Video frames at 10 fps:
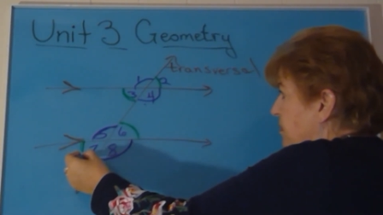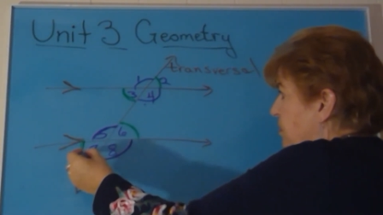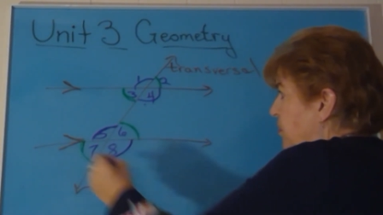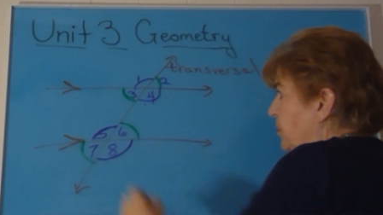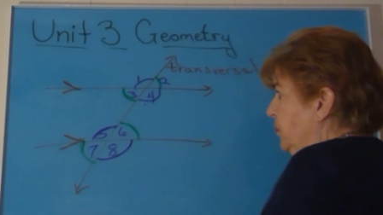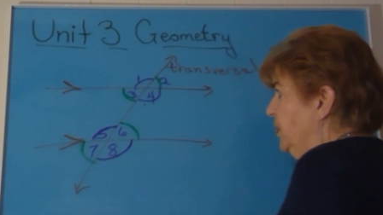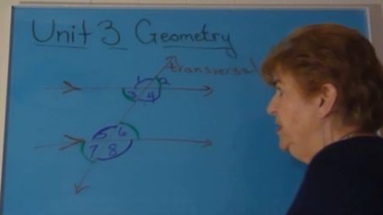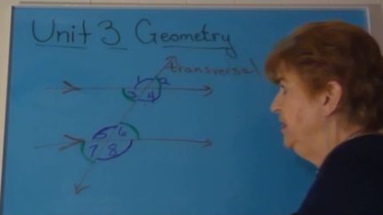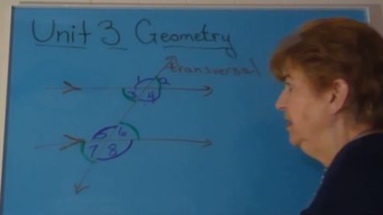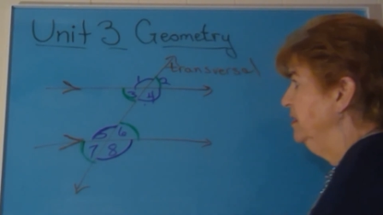2, 3,
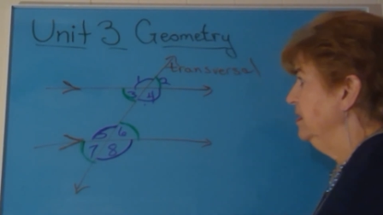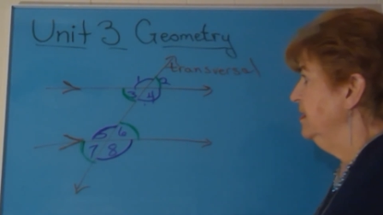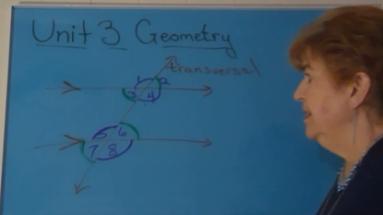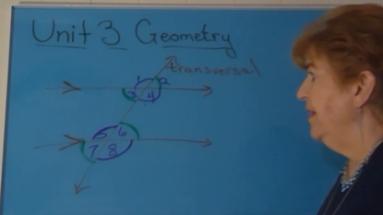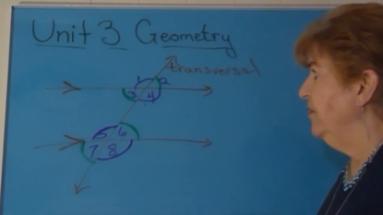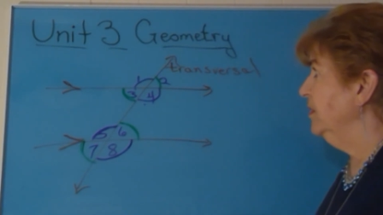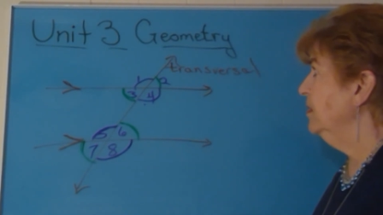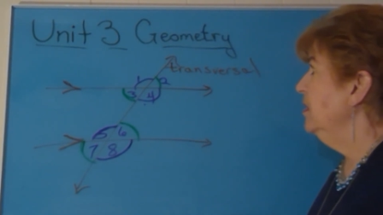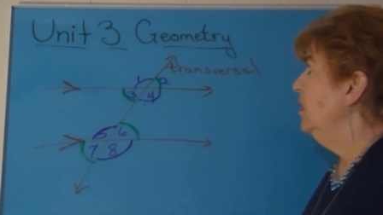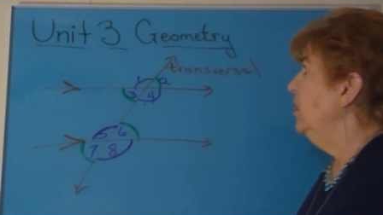6, and 7,
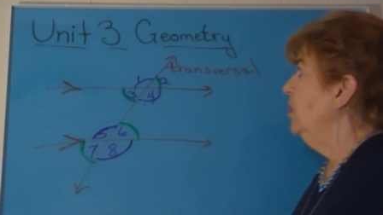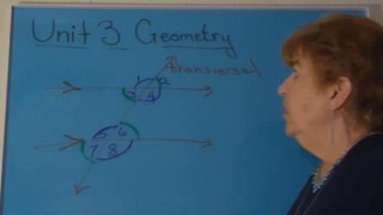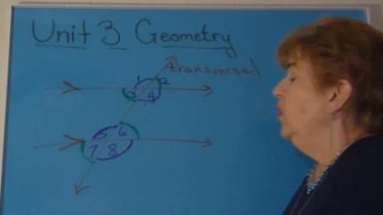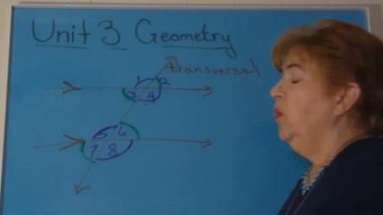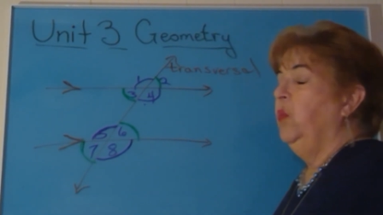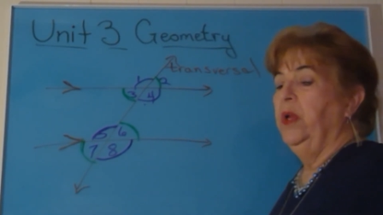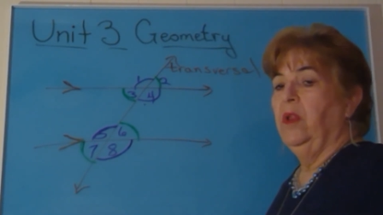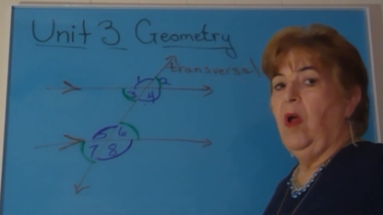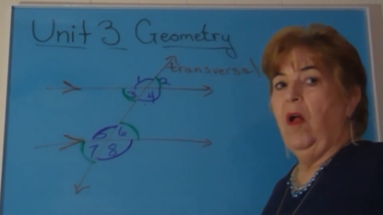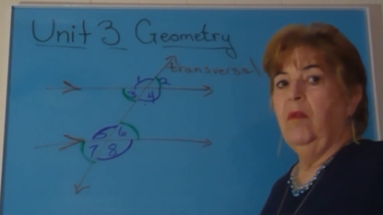
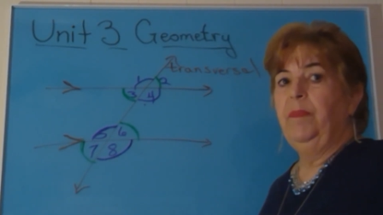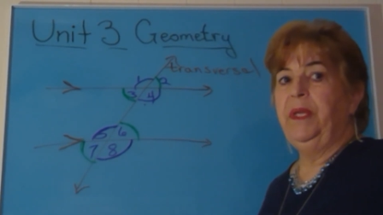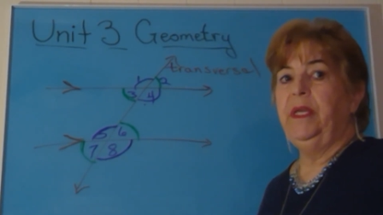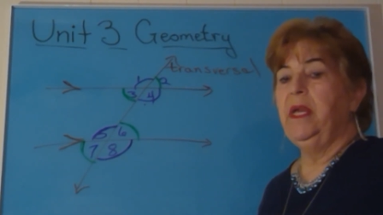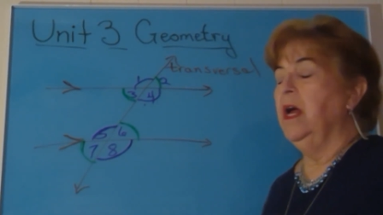will all be